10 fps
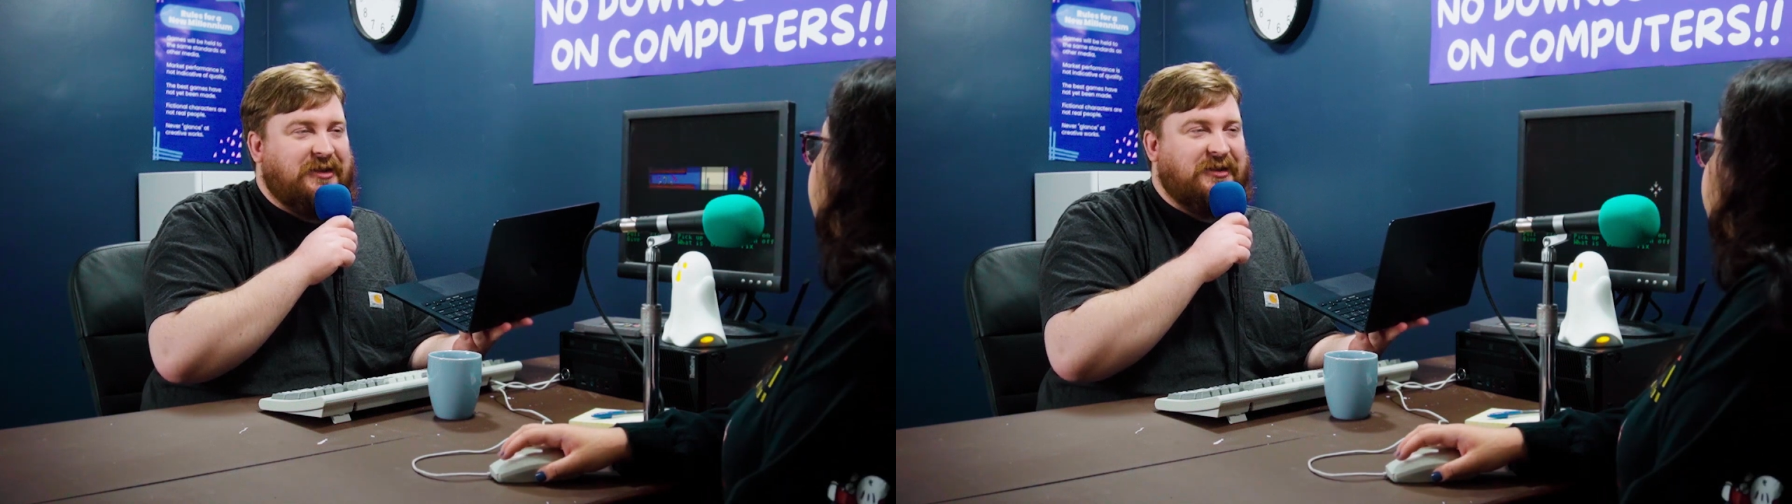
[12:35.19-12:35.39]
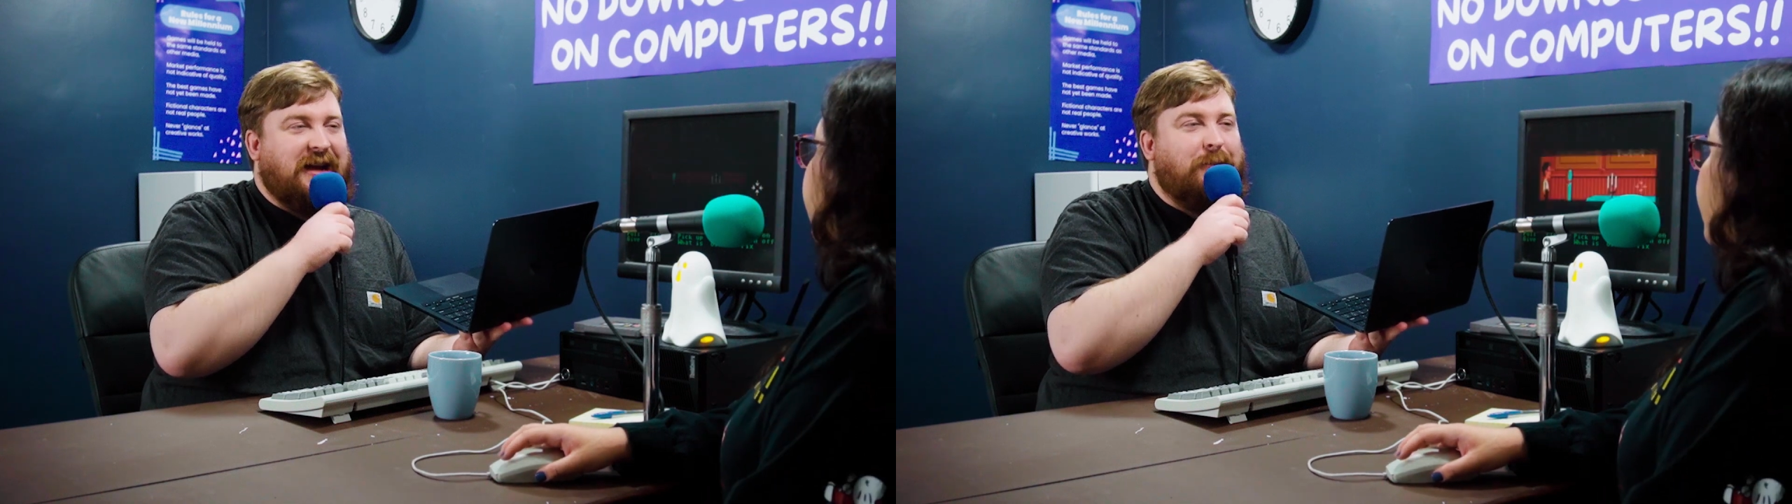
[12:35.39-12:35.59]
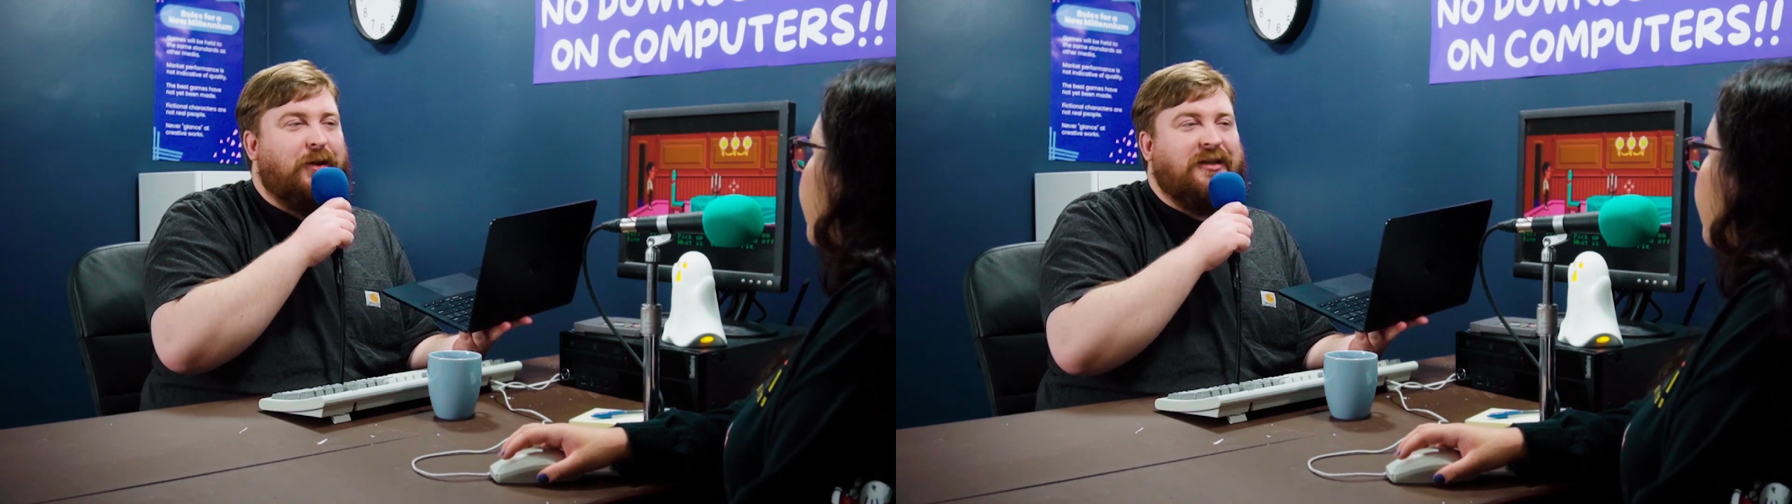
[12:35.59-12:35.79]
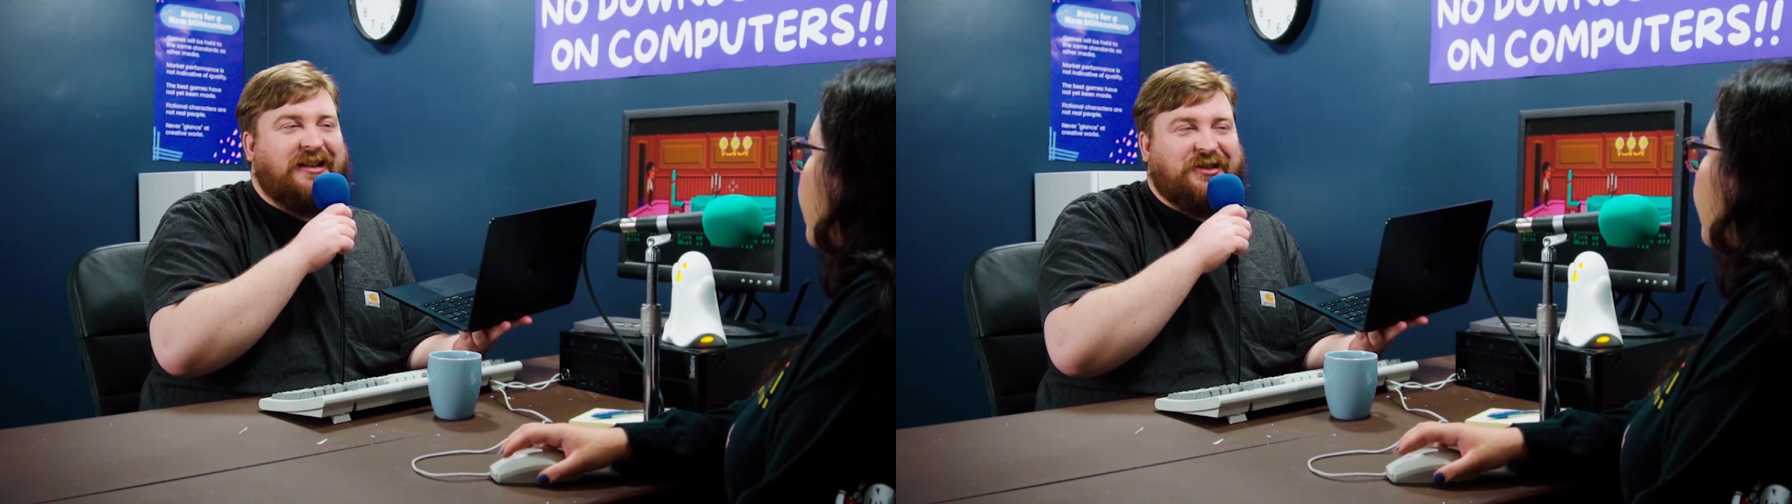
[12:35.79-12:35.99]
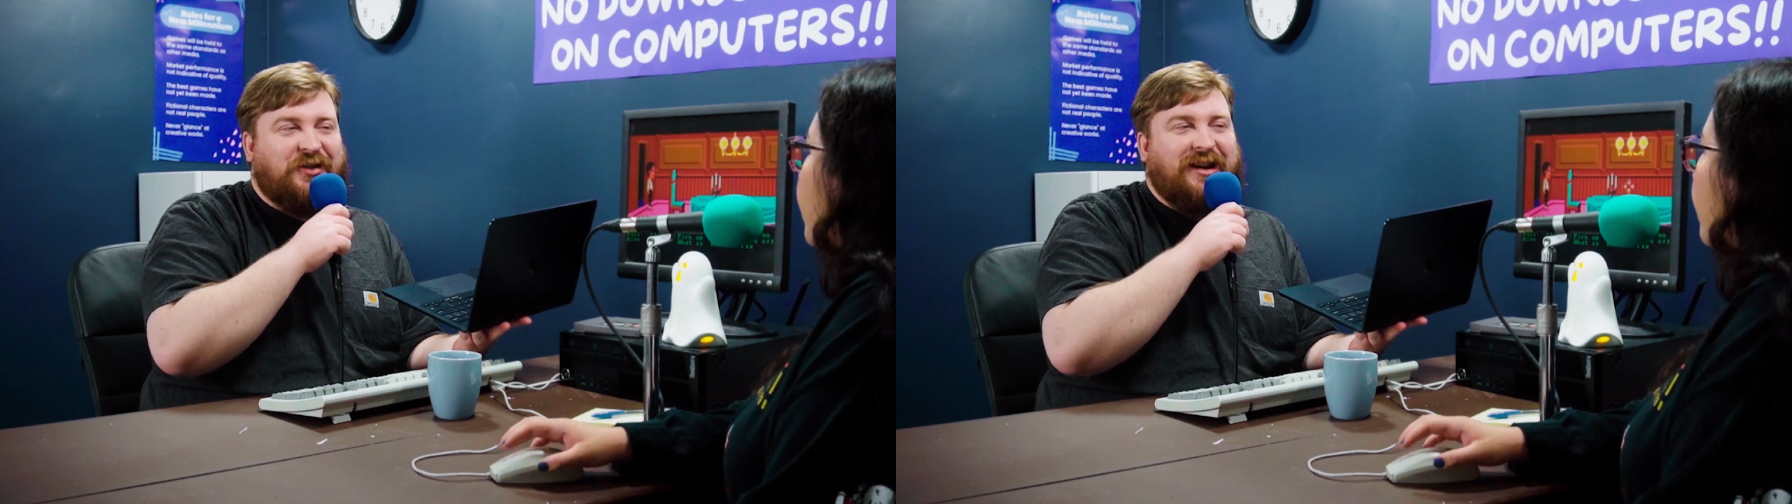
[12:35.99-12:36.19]
So it's like a book
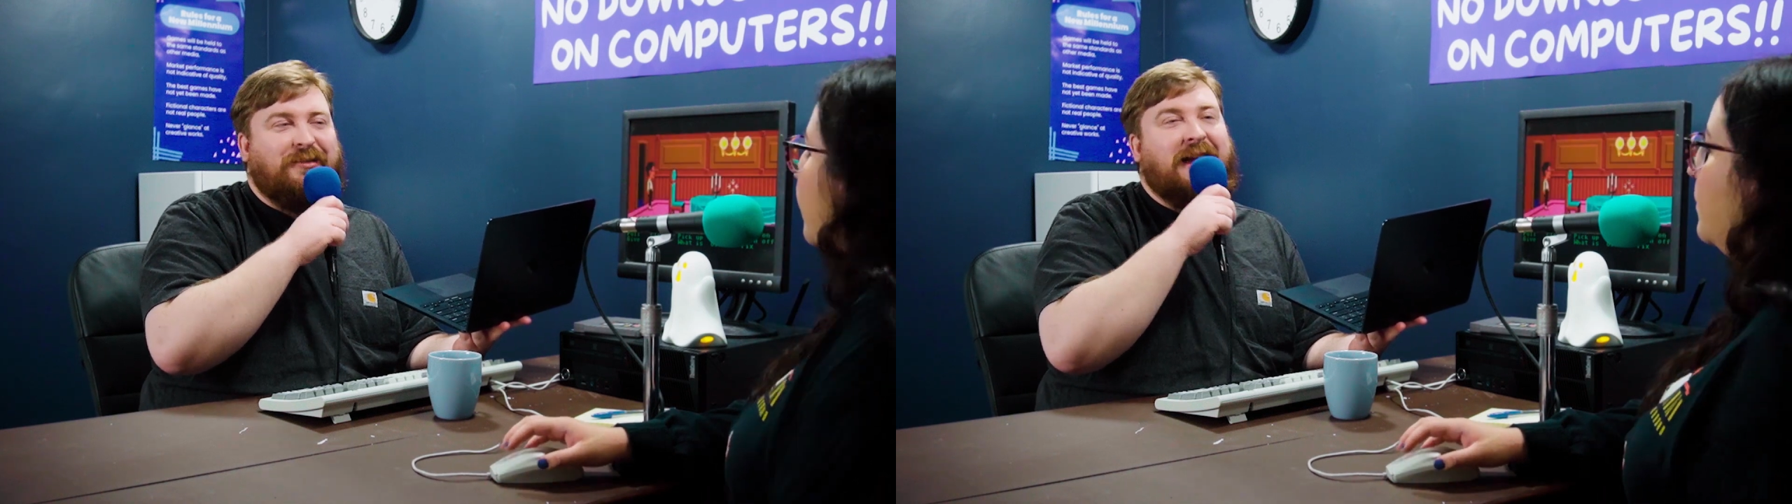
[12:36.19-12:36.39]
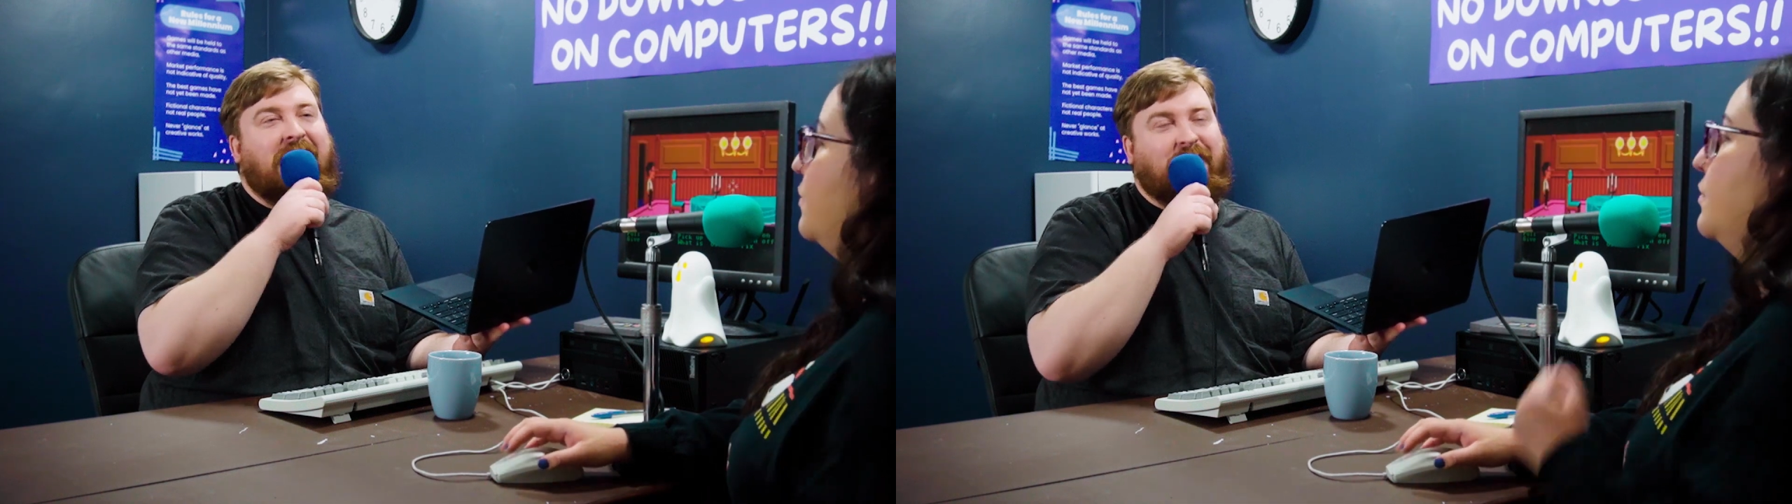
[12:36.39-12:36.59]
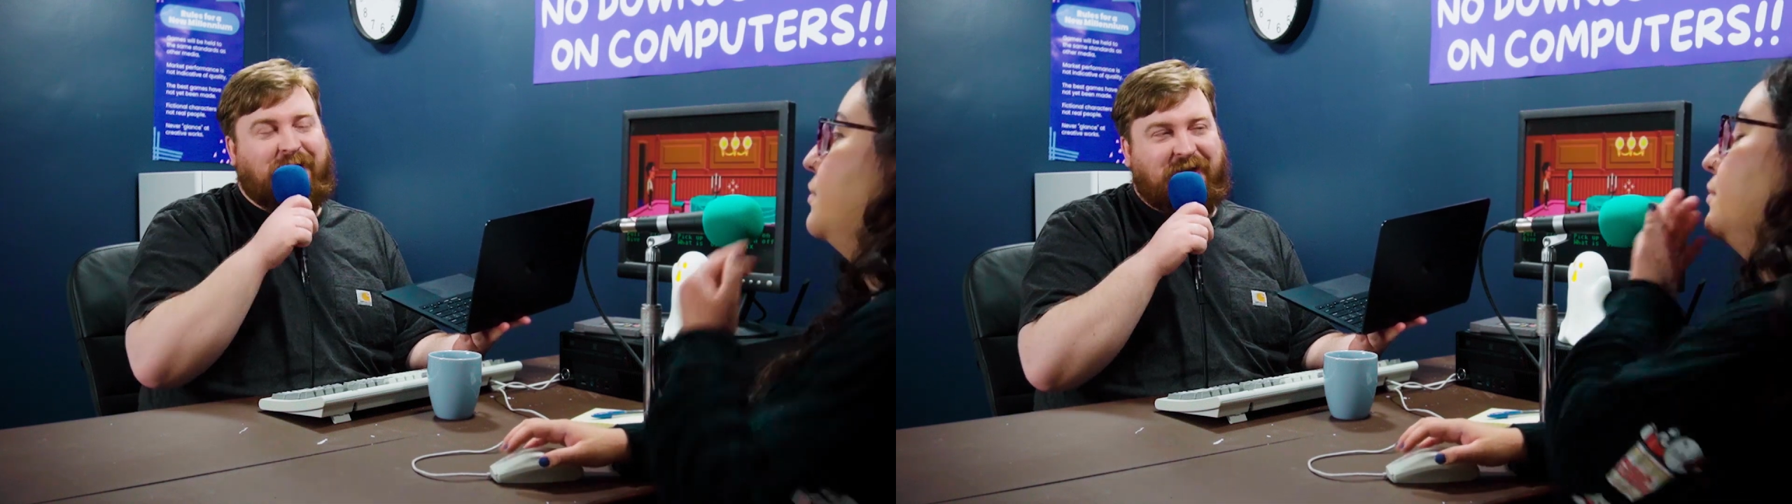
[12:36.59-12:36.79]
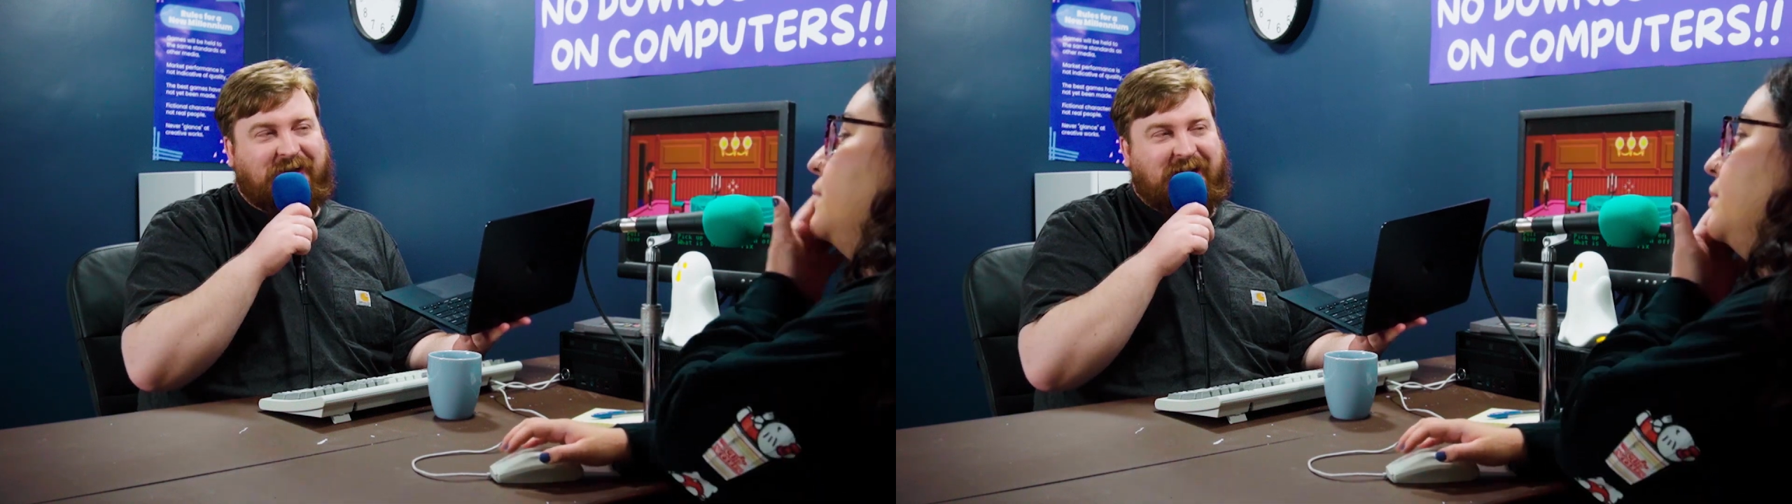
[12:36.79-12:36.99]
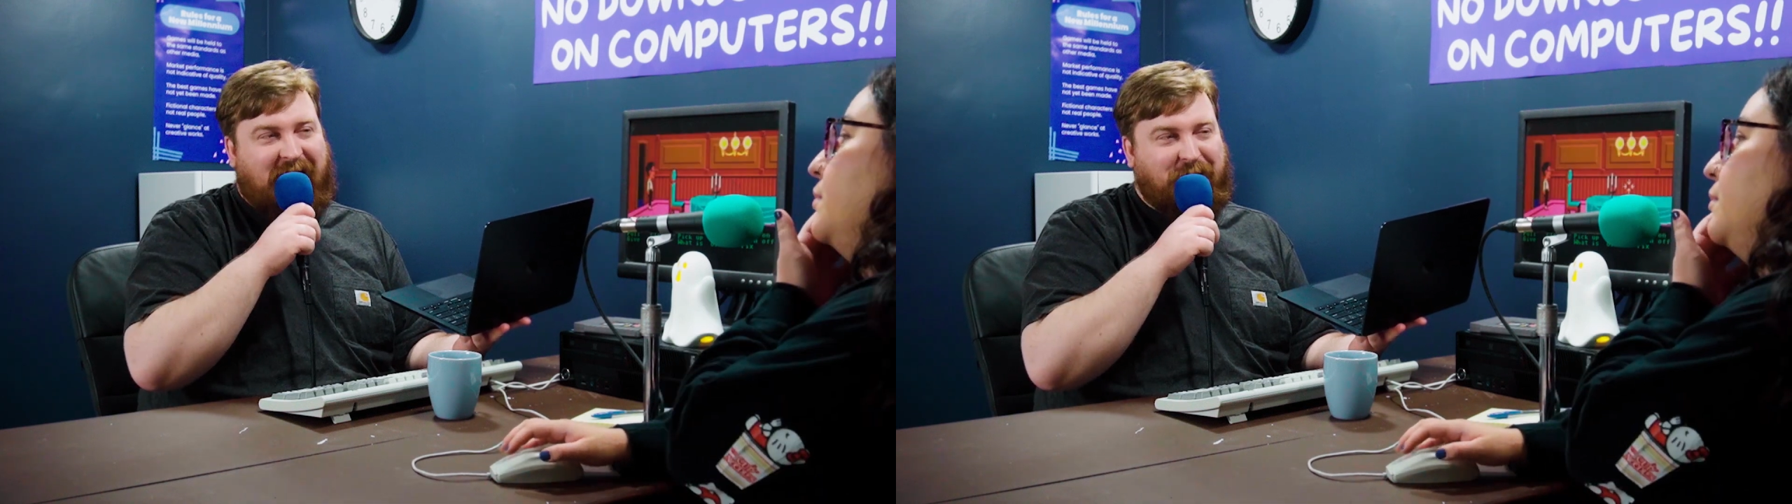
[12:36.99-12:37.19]
that's trying to be helpful
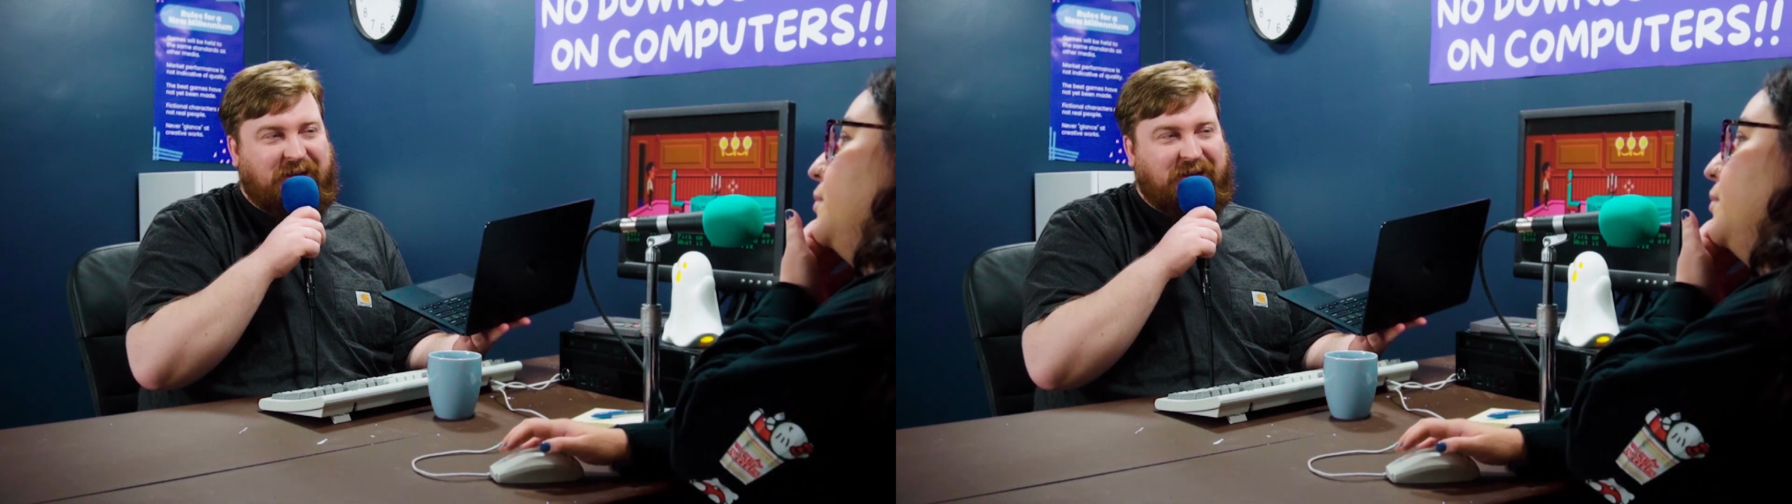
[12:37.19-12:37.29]
to game